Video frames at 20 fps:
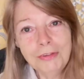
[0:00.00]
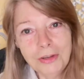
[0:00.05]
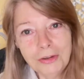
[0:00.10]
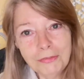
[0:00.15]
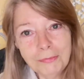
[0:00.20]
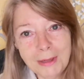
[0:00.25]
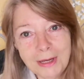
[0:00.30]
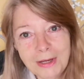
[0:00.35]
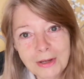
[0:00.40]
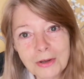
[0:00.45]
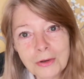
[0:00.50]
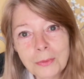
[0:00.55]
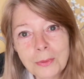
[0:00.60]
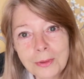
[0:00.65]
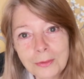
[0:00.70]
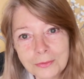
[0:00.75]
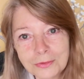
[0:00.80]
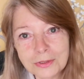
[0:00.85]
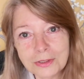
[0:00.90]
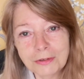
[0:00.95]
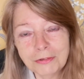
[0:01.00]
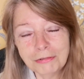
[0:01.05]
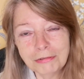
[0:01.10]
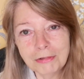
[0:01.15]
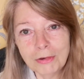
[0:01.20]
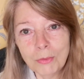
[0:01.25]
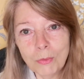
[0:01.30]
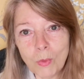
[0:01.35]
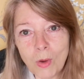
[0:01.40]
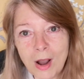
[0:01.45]
you've been a quilter for
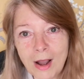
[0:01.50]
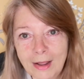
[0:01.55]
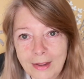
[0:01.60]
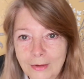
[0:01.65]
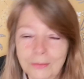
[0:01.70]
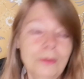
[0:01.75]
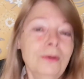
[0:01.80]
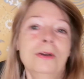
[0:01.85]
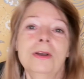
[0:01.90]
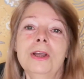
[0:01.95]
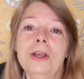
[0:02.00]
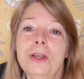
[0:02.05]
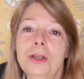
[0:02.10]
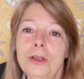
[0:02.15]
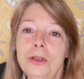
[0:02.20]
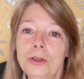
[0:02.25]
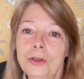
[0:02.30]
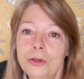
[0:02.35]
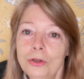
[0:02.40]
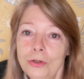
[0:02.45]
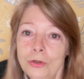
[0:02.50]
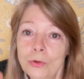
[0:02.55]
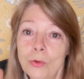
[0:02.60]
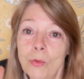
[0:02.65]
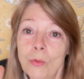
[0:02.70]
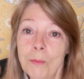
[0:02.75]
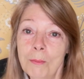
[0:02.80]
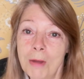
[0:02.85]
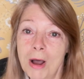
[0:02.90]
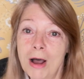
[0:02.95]
a while,
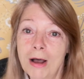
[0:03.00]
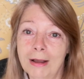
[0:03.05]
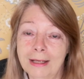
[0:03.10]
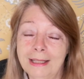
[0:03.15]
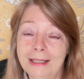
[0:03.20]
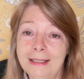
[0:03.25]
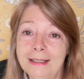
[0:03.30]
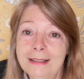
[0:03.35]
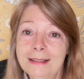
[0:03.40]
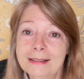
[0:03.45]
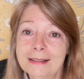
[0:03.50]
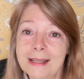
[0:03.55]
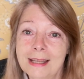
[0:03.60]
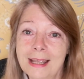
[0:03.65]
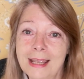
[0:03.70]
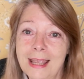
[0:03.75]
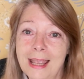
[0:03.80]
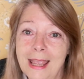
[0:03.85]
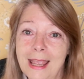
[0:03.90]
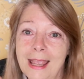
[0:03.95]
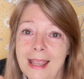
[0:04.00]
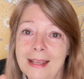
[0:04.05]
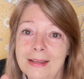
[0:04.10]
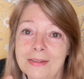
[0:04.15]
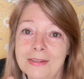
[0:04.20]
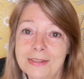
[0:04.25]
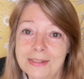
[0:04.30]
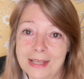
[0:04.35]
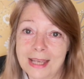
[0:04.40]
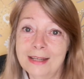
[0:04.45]
your mind
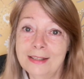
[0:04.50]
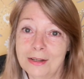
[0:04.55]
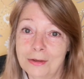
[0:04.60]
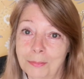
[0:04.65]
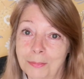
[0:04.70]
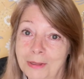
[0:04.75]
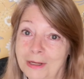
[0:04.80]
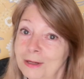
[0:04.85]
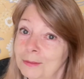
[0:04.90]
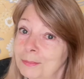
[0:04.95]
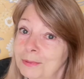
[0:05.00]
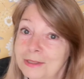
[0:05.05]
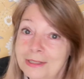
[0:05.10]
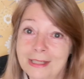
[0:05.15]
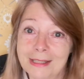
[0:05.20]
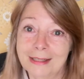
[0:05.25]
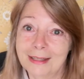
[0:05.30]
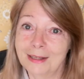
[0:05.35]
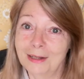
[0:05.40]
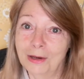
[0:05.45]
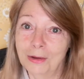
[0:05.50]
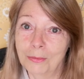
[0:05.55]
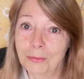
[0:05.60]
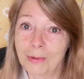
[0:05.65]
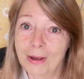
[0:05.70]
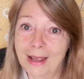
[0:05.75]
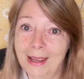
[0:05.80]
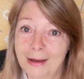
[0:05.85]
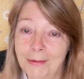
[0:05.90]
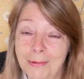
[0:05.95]
is set up in a particular
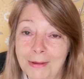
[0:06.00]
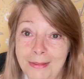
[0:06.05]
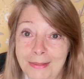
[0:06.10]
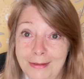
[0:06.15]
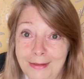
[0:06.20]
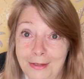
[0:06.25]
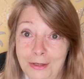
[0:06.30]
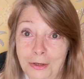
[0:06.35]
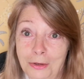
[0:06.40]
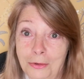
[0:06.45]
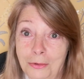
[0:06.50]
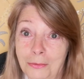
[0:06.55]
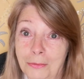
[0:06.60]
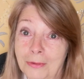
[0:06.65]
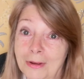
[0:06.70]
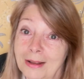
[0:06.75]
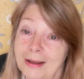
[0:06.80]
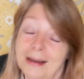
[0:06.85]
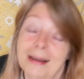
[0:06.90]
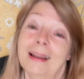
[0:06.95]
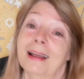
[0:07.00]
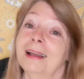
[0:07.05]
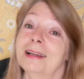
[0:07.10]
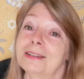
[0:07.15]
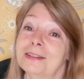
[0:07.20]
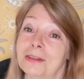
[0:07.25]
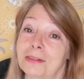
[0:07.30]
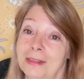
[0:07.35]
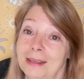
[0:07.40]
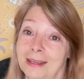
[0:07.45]
way, whether you like
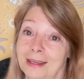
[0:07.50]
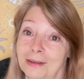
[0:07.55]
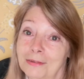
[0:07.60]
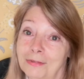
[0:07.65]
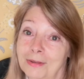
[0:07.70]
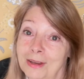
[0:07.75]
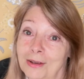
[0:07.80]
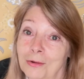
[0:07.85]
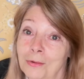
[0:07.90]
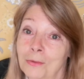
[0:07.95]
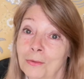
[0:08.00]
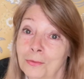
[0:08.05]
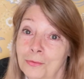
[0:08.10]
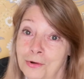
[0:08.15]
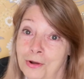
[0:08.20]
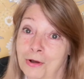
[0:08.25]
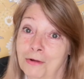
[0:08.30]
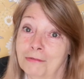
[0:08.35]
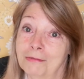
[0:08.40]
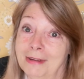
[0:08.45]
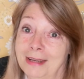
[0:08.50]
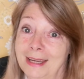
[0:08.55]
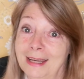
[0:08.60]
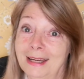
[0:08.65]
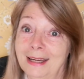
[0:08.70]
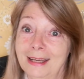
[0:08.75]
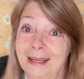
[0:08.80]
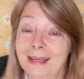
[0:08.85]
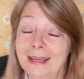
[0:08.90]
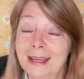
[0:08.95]
to think of it or not
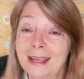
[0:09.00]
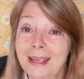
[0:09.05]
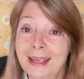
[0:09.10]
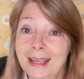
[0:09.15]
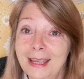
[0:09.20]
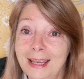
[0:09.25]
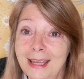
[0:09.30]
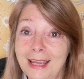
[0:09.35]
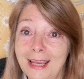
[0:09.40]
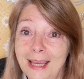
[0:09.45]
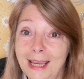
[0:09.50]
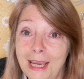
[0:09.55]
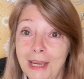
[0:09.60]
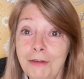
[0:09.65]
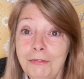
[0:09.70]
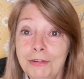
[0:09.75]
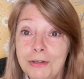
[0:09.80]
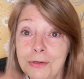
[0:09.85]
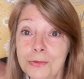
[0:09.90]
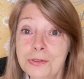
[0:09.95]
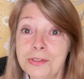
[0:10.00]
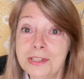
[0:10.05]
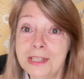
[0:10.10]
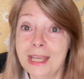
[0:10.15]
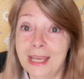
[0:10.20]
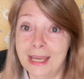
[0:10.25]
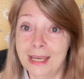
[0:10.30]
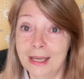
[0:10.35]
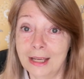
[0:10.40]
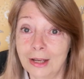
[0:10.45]
really. If you
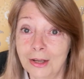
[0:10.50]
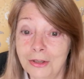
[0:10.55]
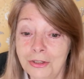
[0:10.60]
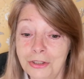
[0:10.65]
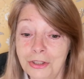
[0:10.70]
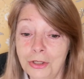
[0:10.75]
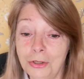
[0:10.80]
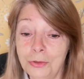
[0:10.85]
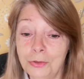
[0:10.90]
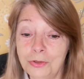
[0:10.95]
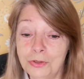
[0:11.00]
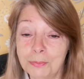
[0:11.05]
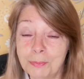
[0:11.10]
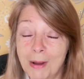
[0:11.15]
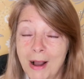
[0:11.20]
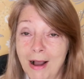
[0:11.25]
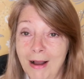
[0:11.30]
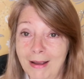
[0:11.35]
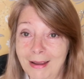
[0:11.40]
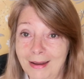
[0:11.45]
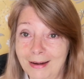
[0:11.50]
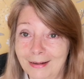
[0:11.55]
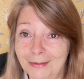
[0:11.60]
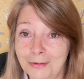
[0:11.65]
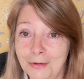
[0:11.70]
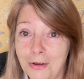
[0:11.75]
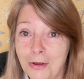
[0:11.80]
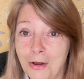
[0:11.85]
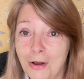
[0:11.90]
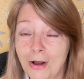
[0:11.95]
see a huge
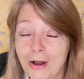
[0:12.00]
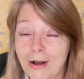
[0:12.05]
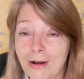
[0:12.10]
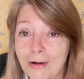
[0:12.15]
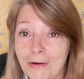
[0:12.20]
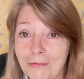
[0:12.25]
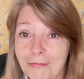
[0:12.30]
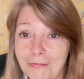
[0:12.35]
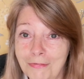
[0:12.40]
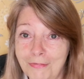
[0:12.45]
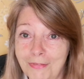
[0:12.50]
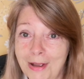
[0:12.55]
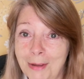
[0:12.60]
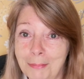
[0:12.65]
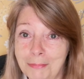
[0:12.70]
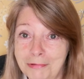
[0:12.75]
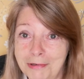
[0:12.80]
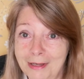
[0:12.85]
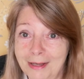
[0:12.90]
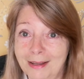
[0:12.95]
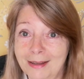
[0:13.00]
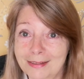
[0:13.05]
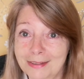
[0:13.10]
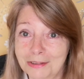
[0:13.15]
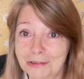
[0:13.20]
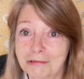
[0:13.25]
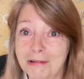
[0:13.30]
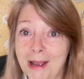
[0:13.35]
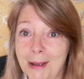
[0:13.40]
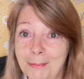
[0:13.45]
pile of fabric
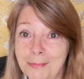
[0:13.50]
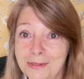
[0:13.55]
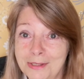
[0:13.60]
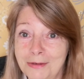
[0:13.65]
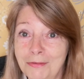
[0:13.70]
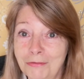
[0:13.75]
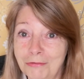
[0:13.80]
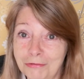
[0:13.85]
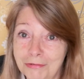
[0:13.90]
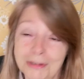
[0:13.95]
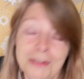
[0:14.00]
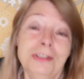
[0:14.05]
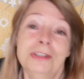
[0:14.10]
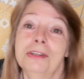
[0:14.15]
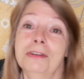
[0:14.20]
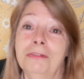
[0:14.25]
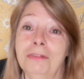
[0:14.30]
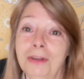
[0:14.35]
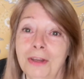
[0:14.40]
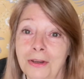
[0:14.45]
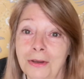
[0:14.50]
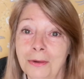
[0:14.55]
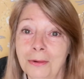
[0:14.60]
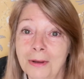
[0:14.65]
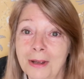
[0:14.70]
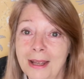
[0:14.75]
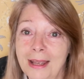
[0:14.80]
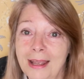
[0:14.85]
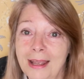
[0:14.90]
scraps in front of you,